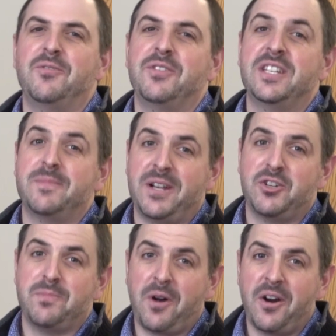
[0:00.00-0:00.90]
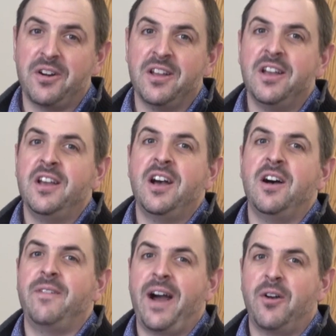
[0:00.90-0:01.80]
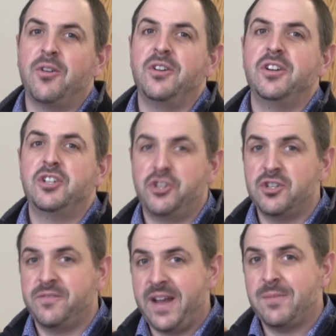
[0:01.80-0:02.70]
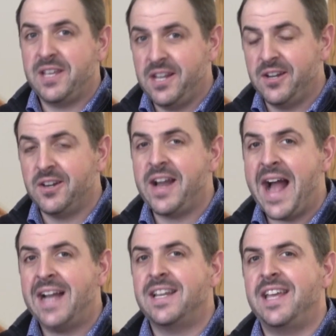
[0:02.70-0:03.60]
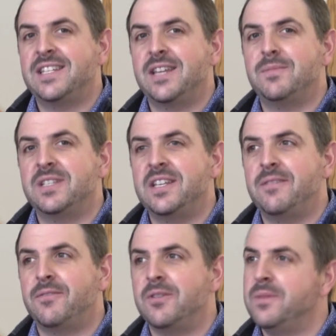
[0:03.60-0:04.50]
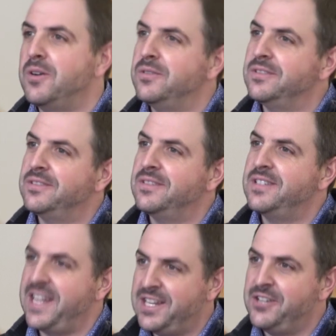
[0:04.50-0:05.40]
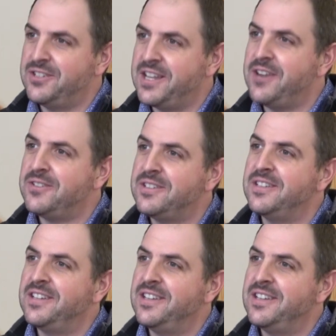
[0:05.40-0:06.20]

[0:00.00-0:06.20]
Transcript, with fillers: a really special part of our church family here at KZMC for about 10 years now. Yeah.